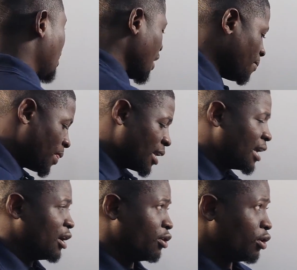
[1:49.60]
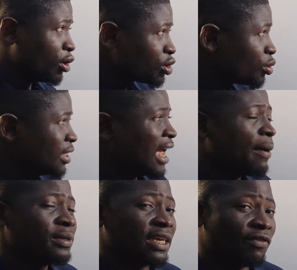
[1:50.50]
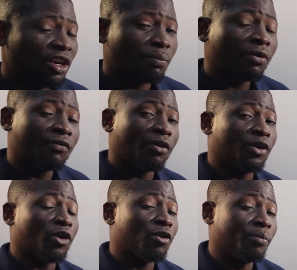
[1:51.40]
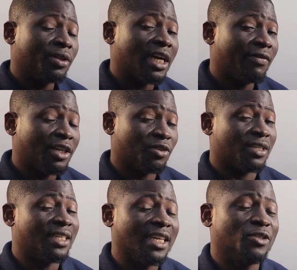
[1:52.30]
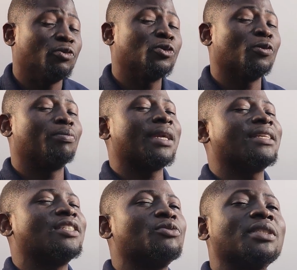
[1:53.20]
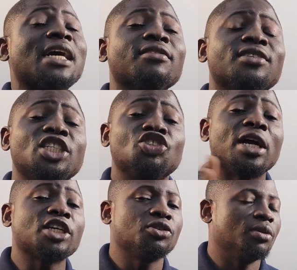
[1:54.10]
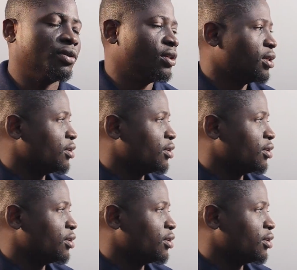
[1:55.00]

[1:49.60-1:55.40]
okay uh, also the app is available for your computer versions in case you want to practice without distraction